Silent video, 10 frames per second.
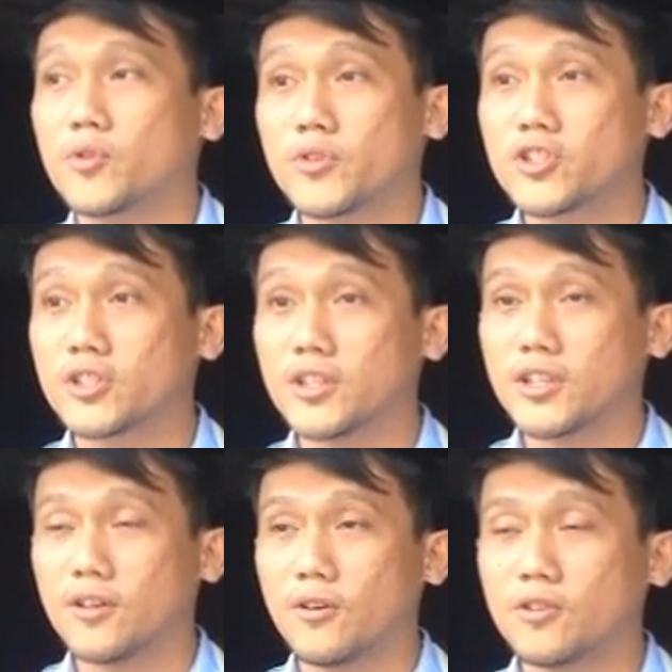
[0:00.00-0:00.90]

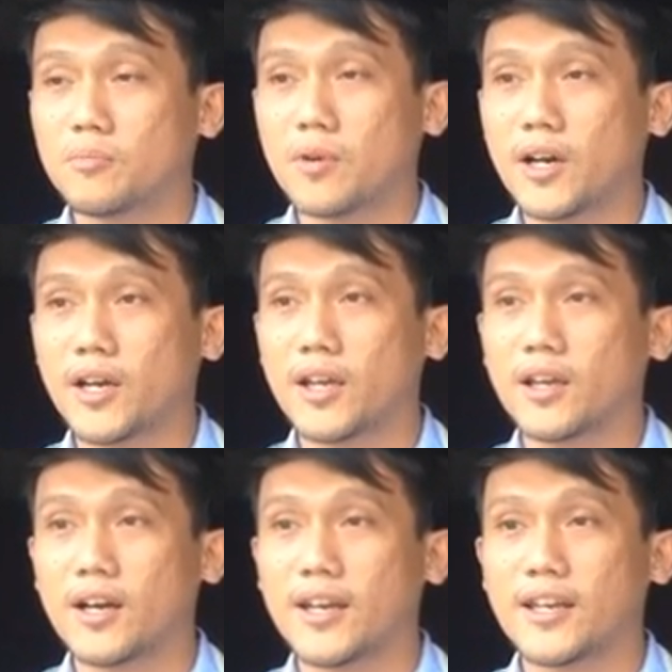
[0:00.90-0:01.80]
originally owned by
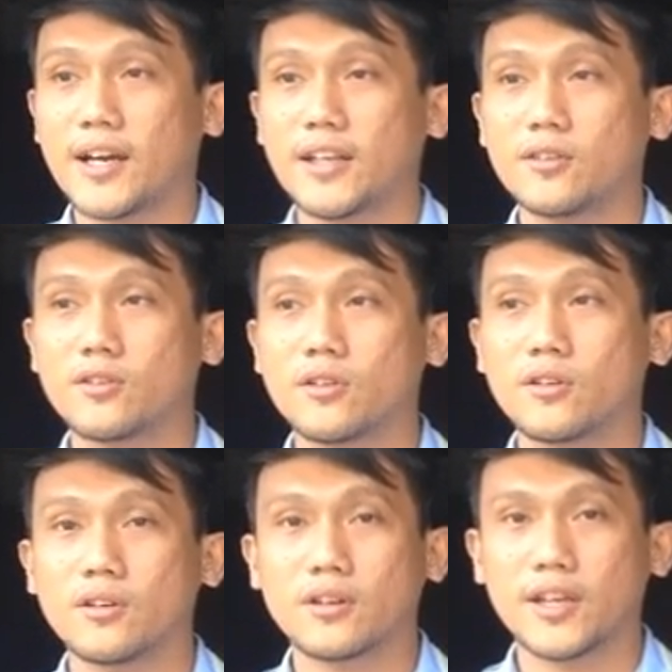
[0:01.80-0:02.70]
Alejandro
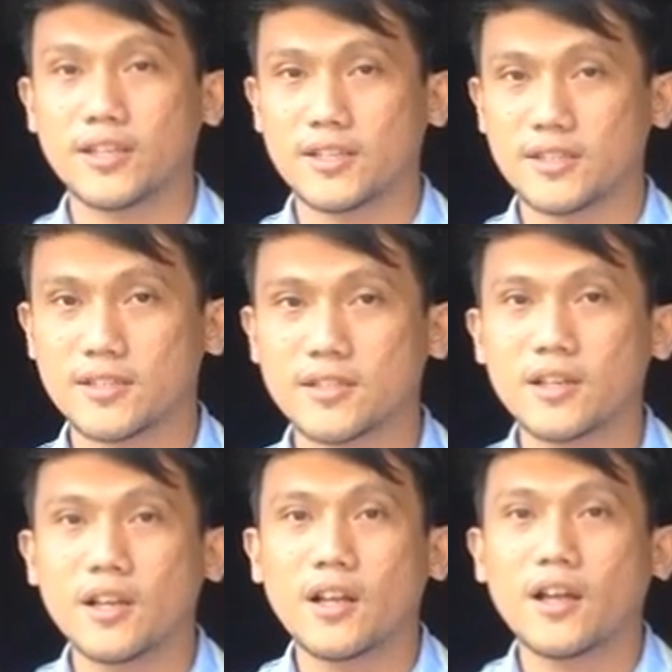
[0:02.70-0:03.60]
Reyes,
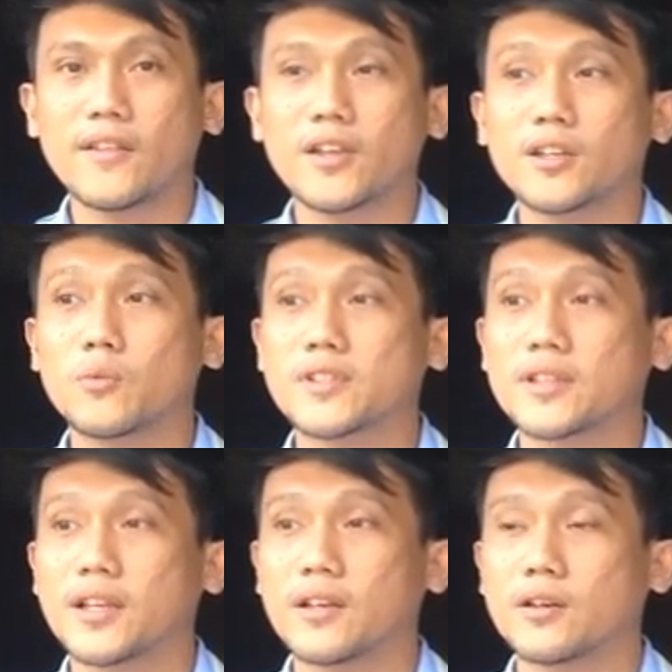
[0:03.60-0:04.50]
and then it was
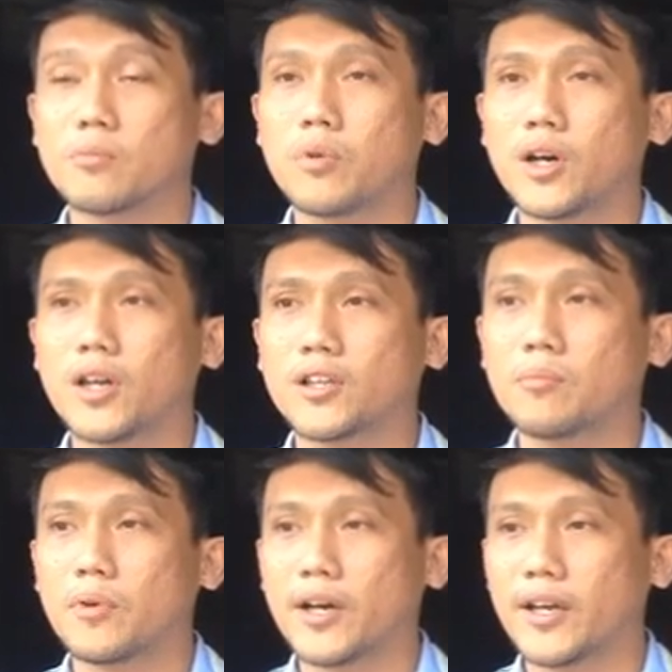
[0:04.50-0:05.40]
later bought
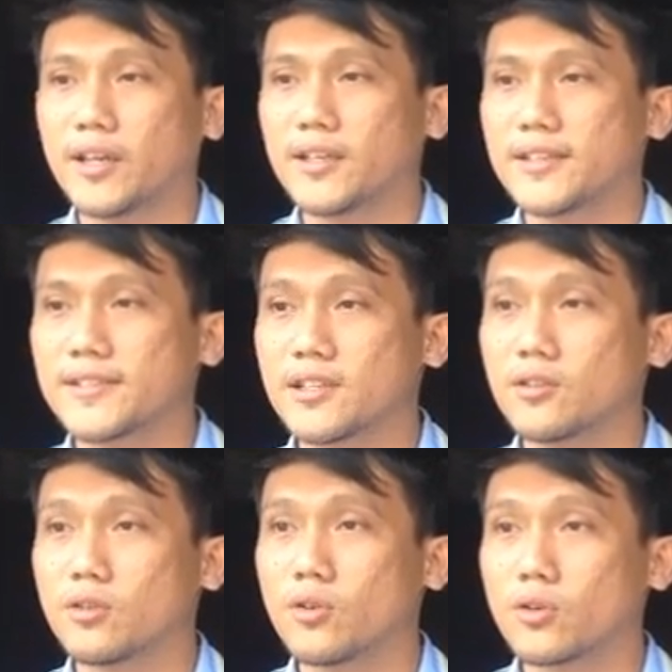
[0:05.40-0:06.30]
by Casa
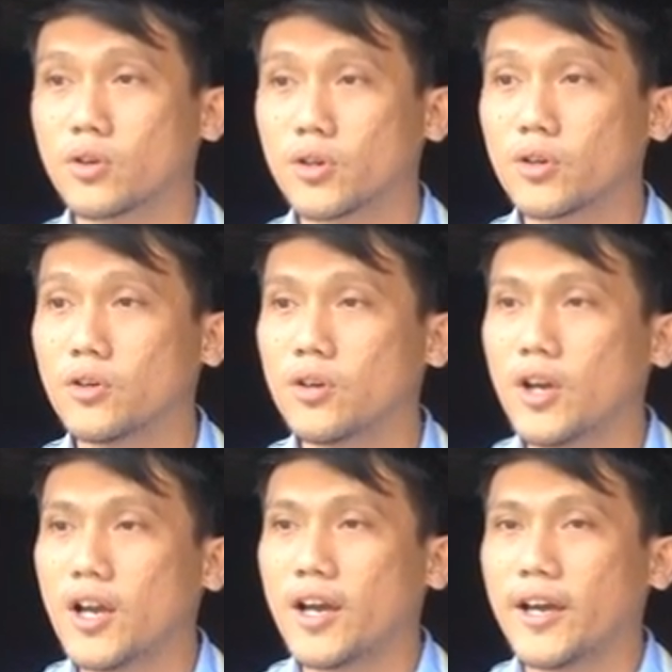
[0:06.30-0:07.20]
Gorordo,
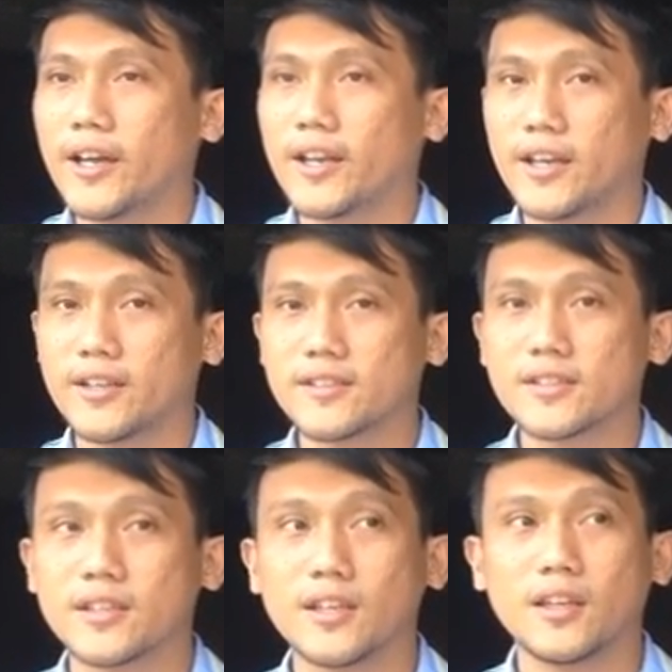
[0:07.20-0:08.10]
and
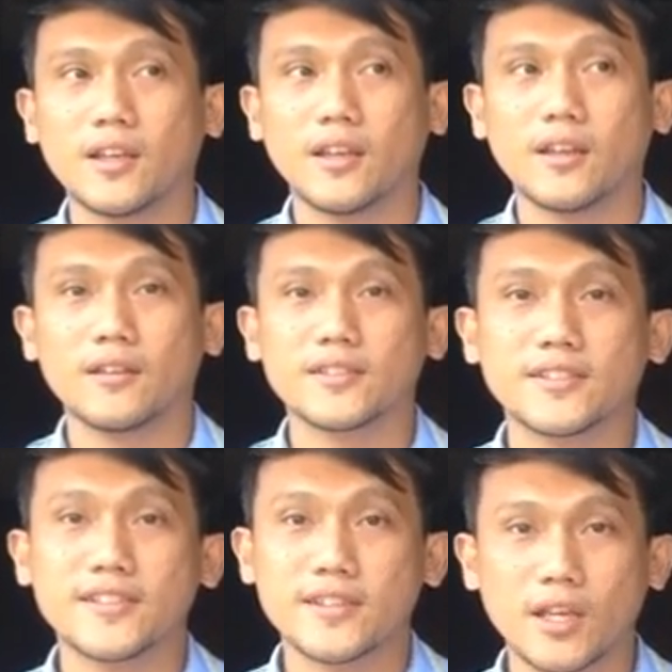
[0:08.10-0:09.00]
hence
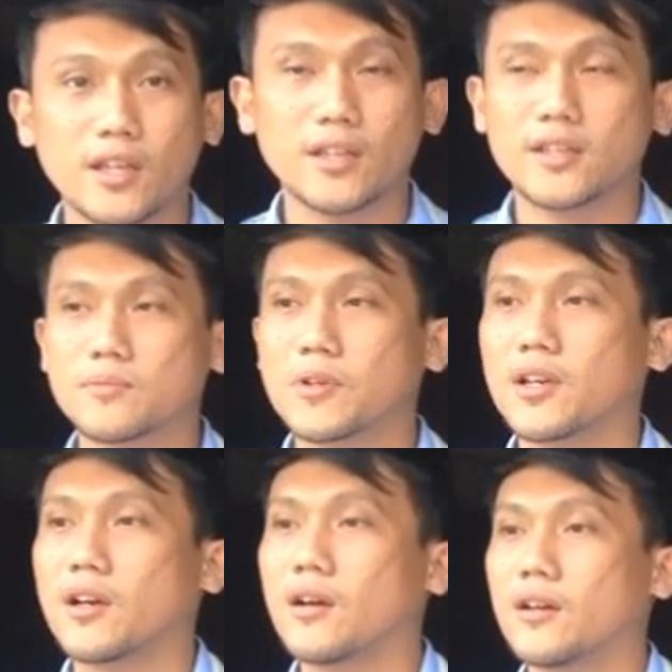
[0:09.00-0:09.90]
since then
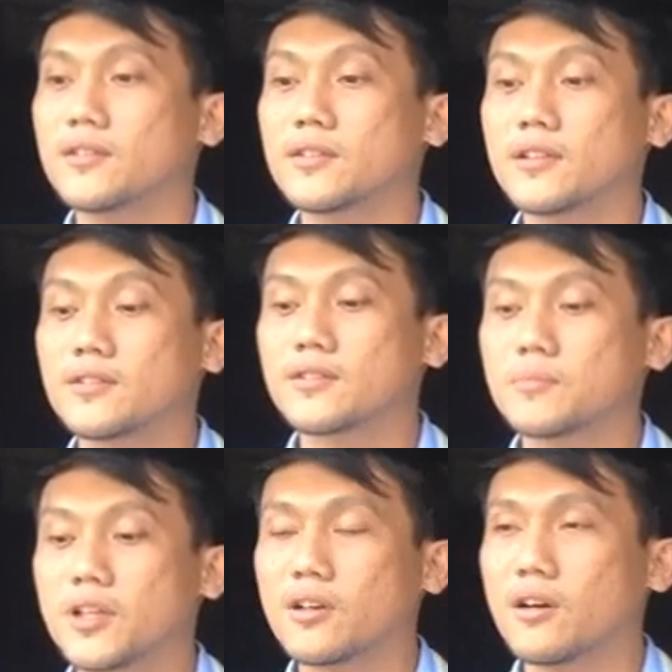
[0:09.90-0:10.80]
it's
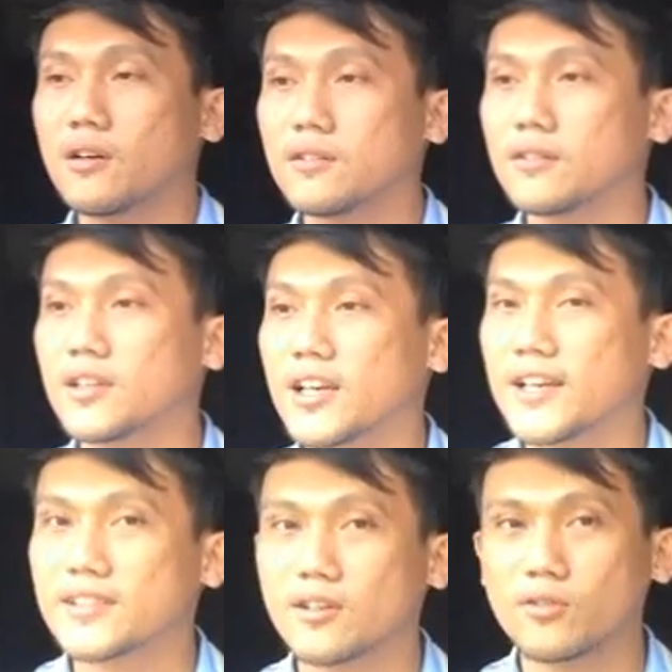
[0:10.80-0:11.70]
been called the
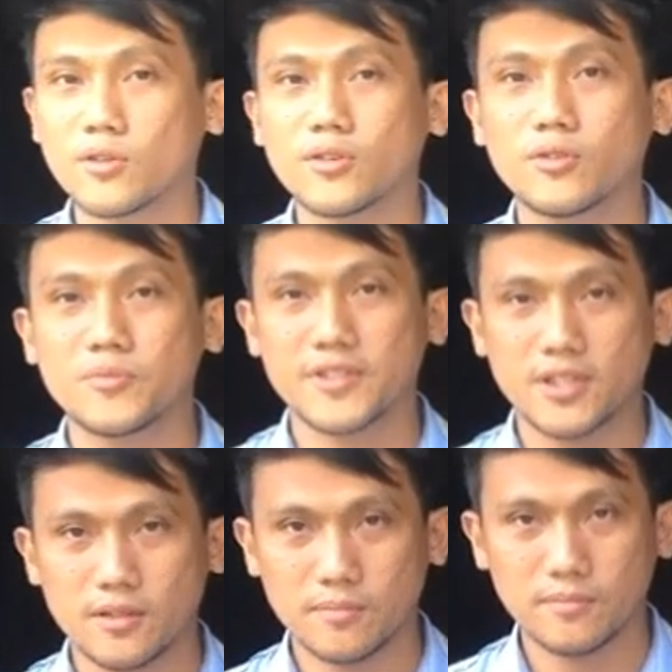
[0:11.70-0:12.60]
Casa Gorordo Museum.